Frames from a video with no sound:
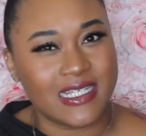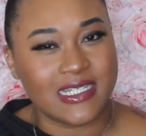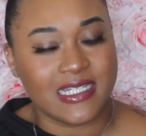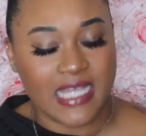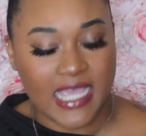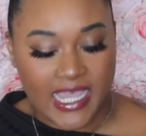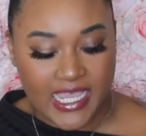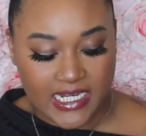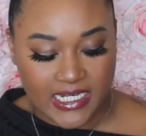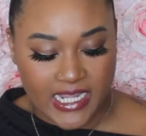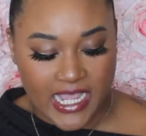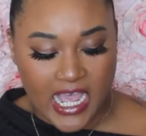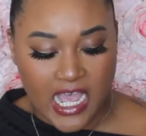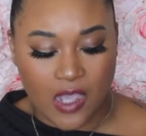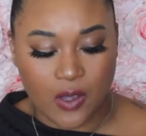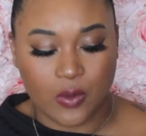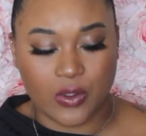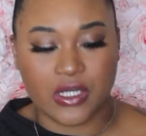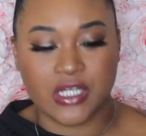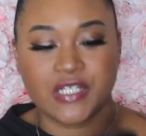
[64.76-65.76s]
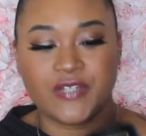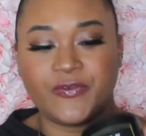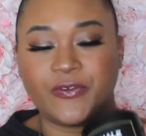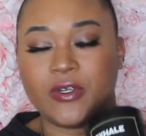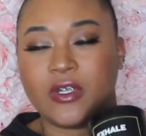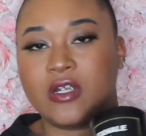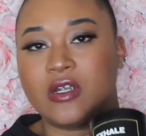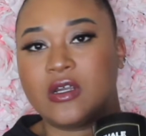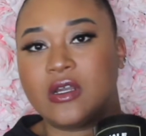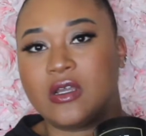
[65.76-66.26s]
to 80 hours
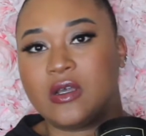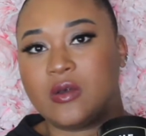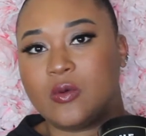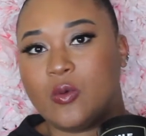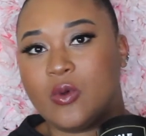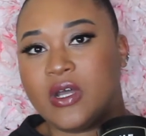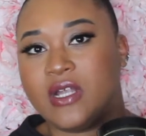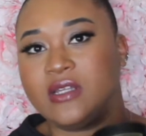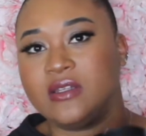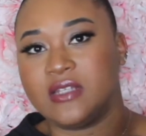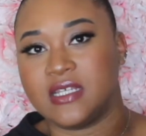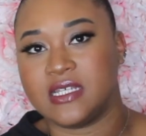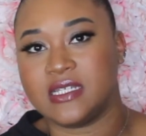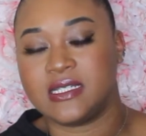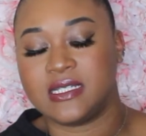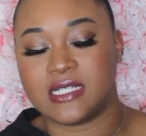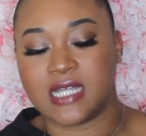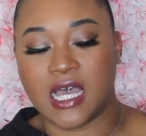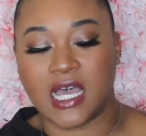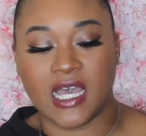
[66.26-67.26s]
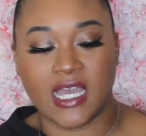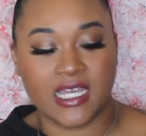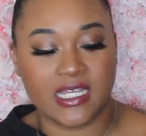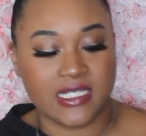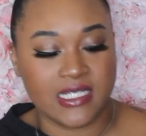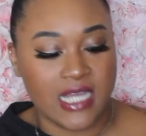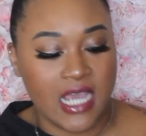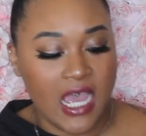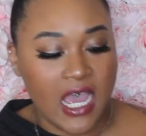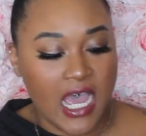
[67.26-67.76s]
for one this
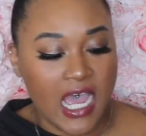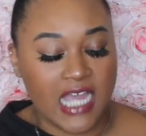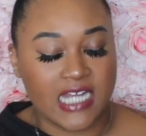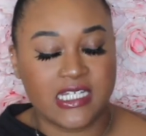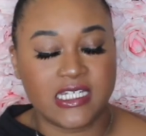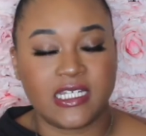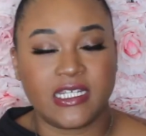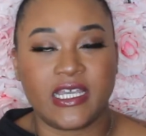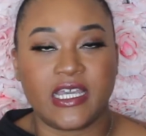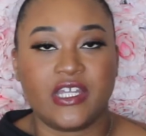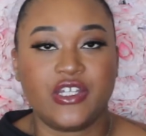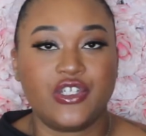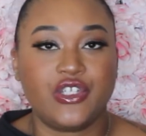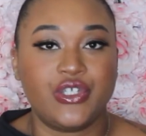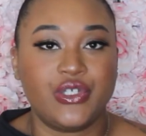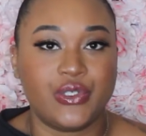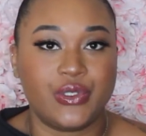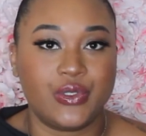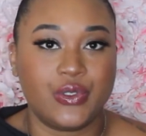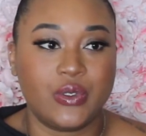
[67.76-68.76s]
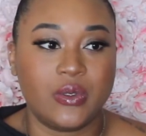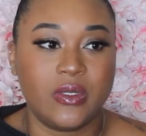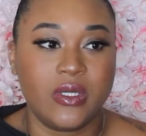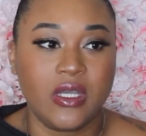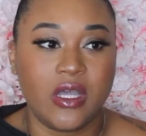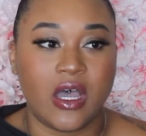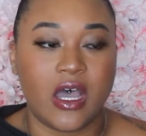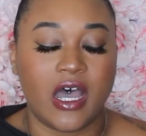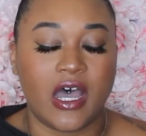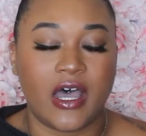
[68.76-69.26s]
size. I did get two
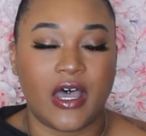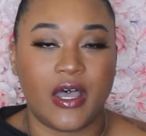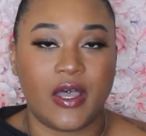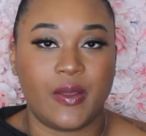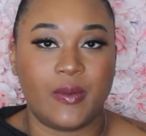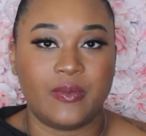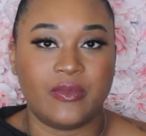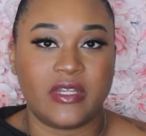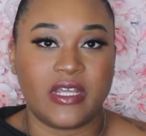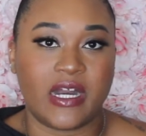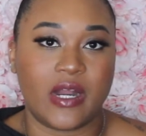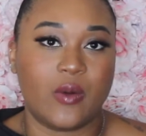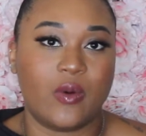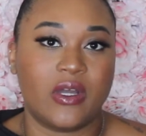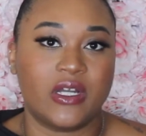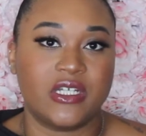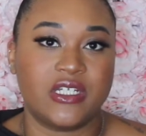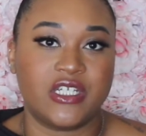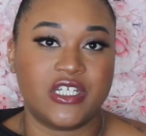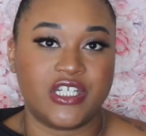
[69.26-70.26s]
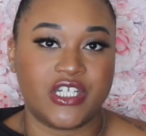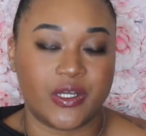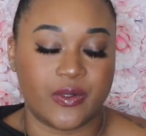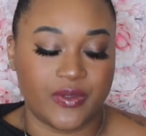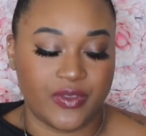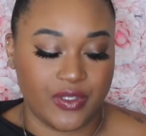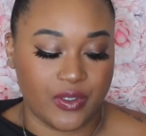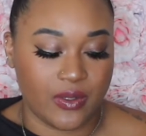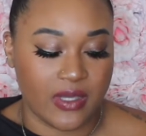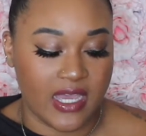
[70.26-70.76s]
that I wanted to share
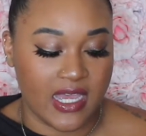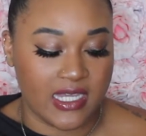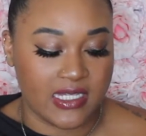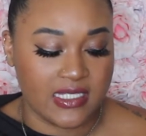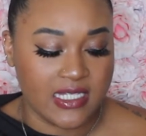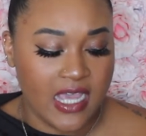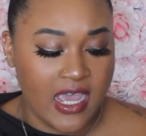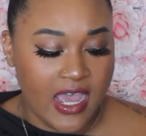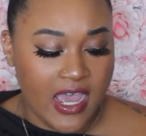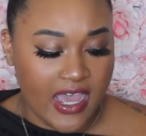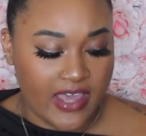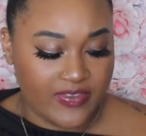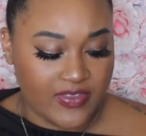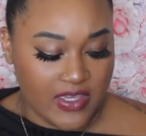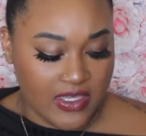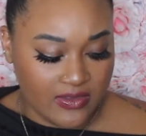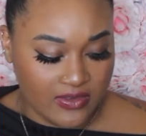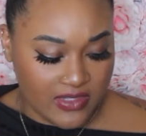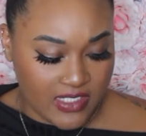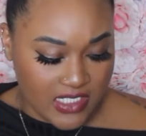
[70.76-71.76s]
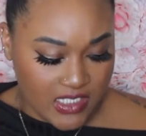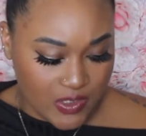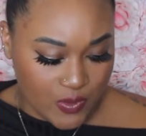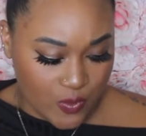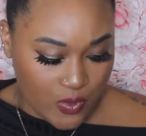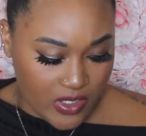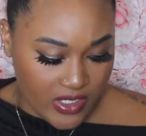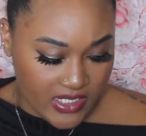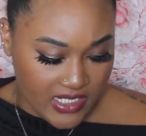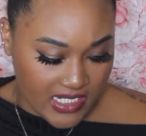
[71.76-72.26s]
with you guys. I think this
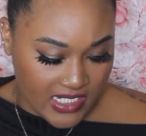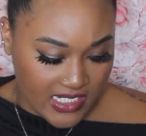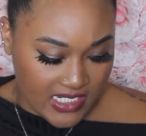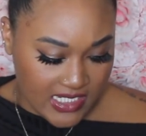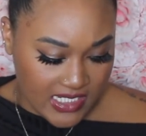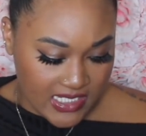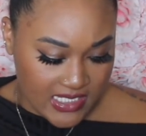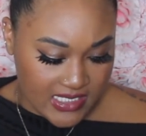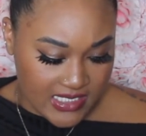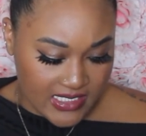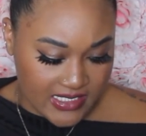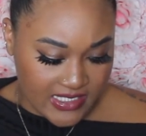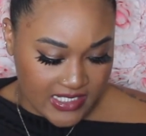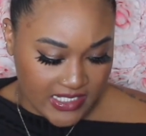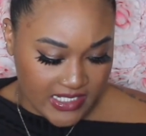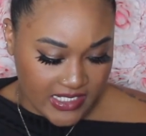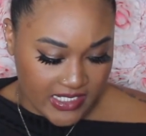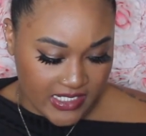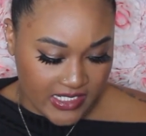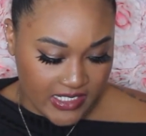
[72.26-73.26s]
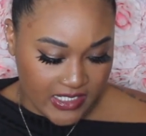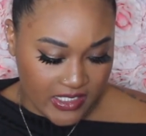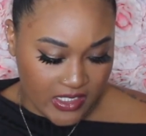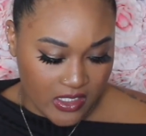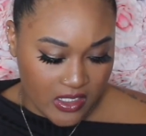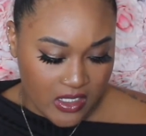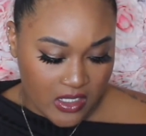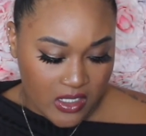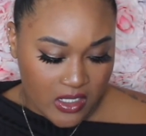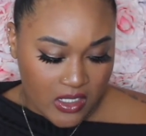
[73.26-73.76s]
one is
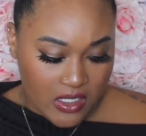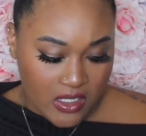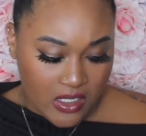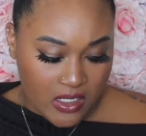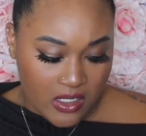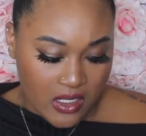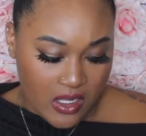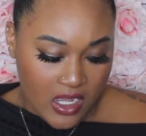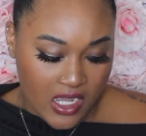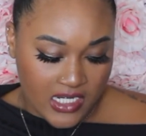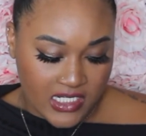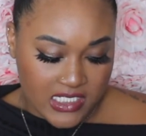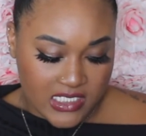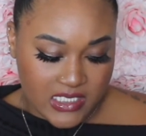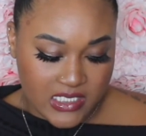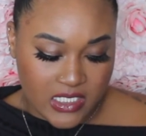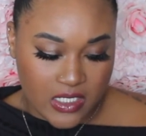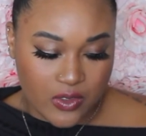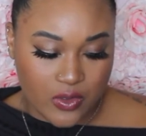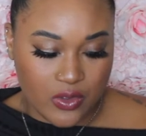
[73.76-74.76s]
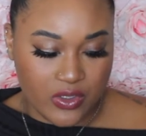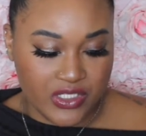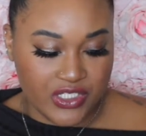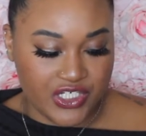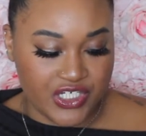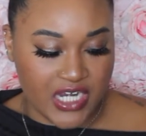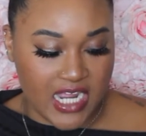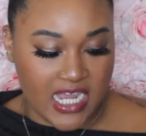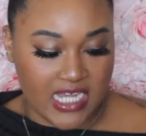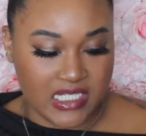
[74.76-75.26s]
the honeysuckle and
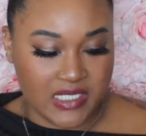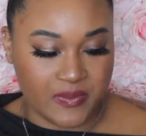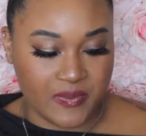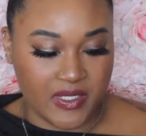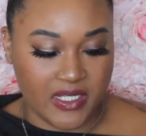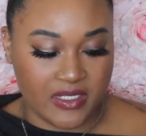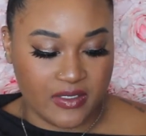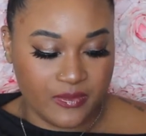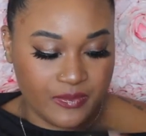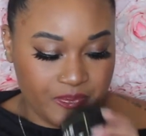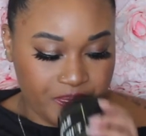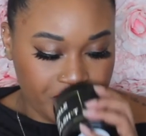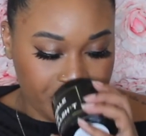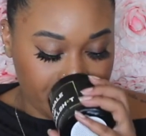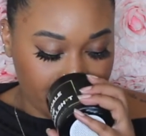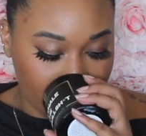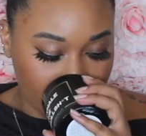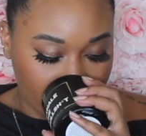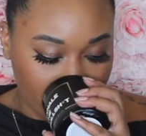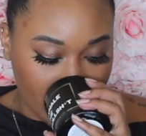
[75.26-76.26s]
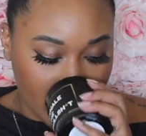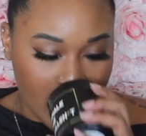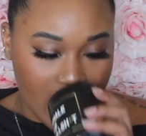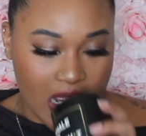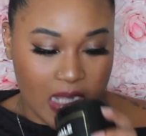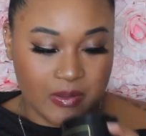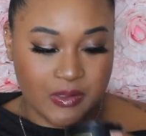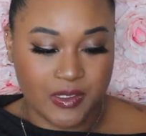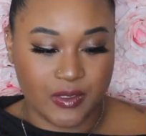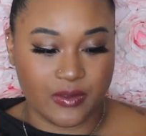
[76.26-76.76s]
jasmine.
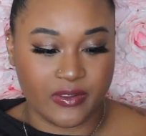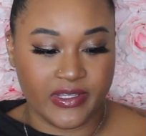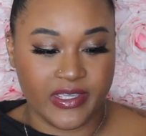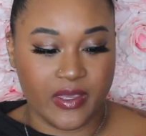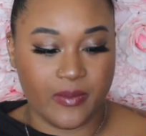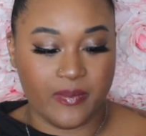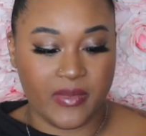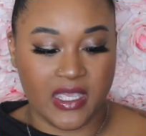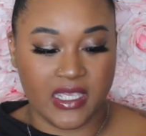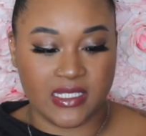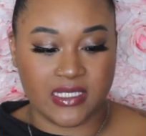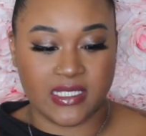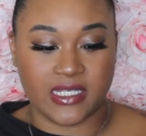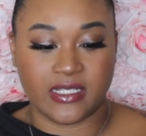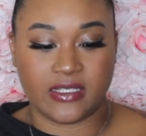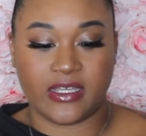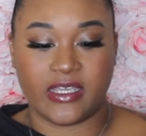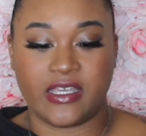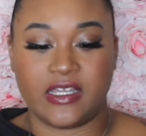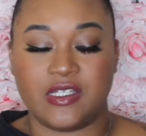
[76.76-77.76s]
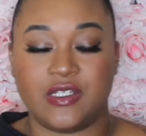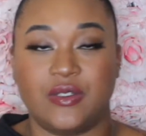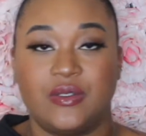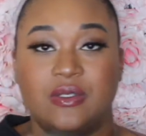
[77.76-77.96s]
Absolutely amazing. Like, as you